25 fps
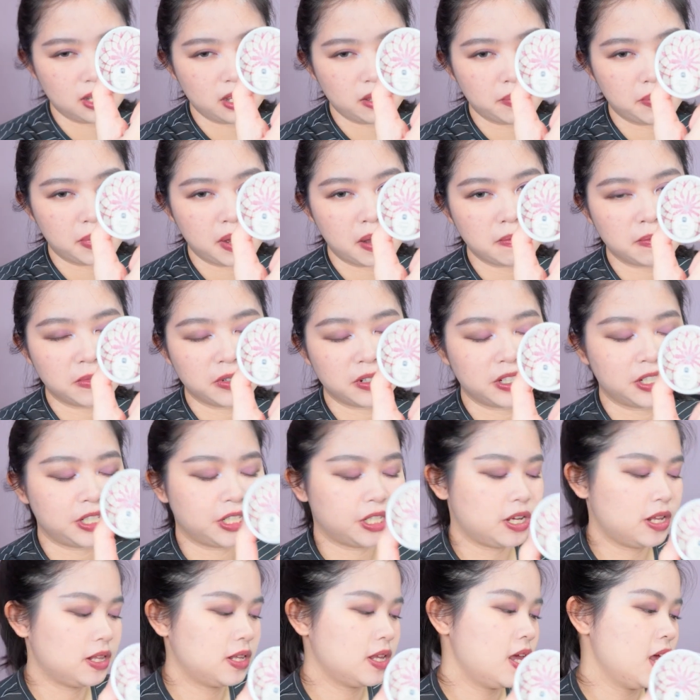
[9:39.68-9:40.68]
lip balm
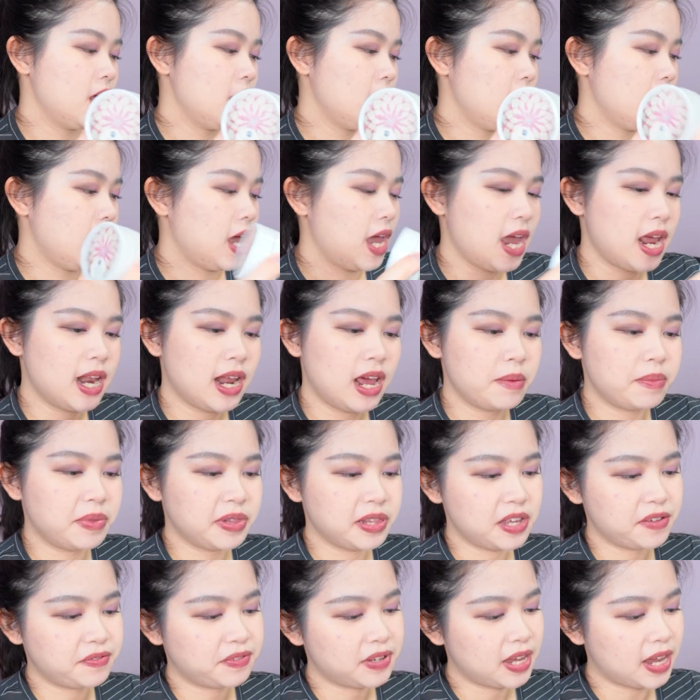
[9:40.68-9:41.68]
version, and I
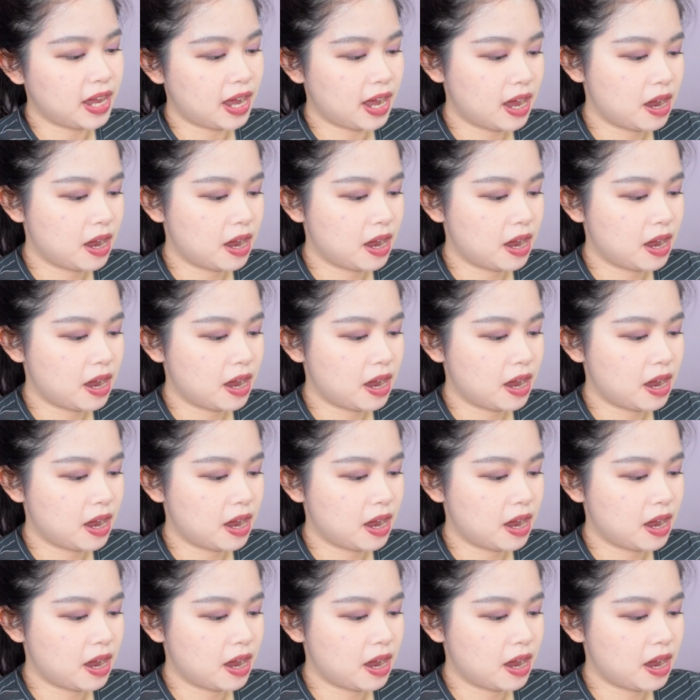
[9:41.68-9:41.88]
believe they